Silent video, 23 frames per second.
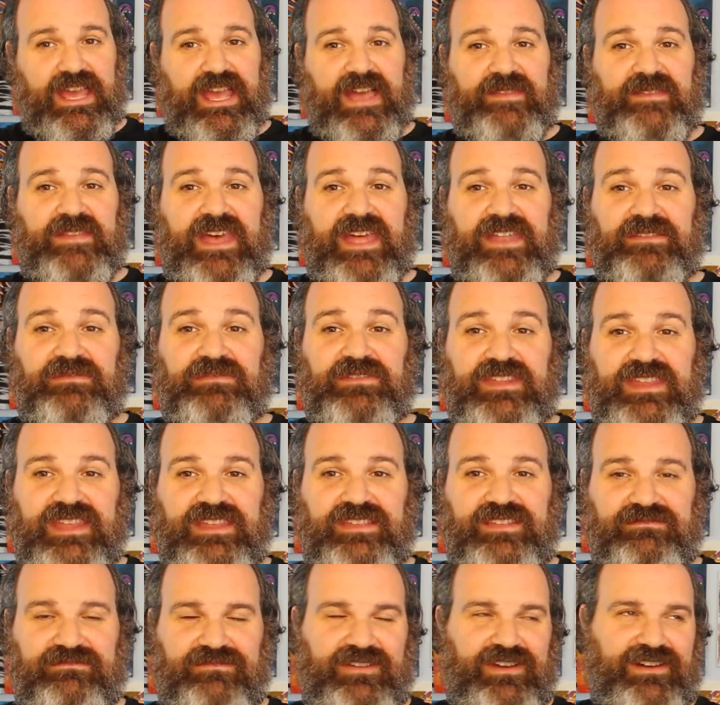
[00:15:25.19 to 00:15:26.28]
and then
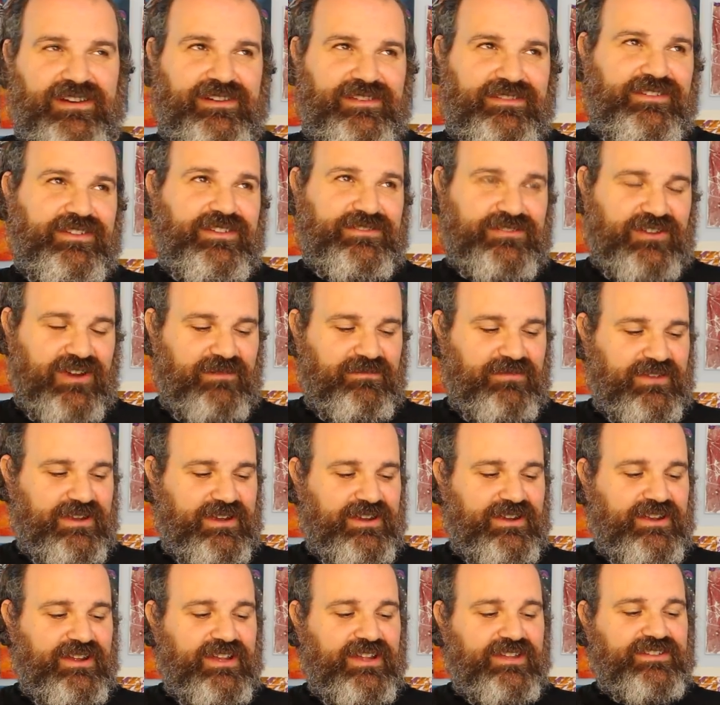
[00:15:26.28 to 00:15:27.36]
he uh, the guitar
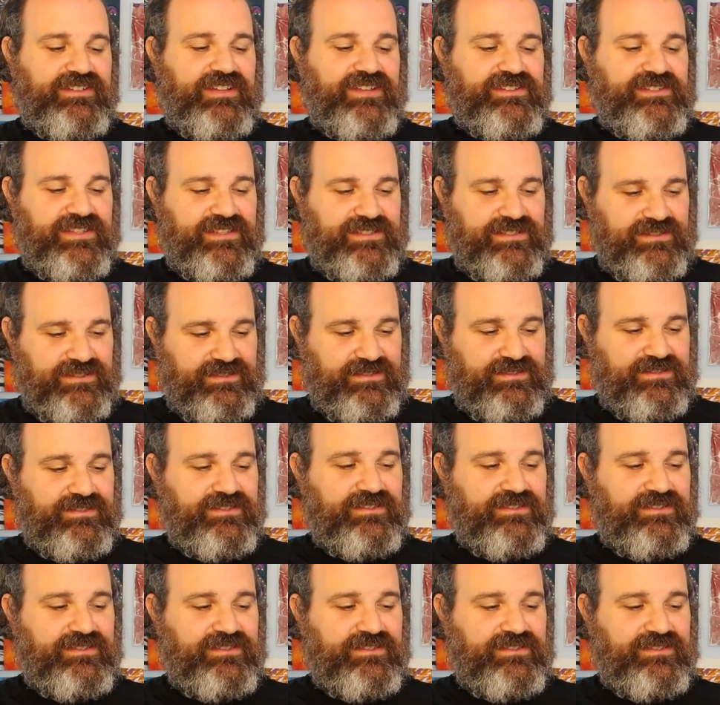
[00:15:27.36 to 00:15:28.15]
player does this. And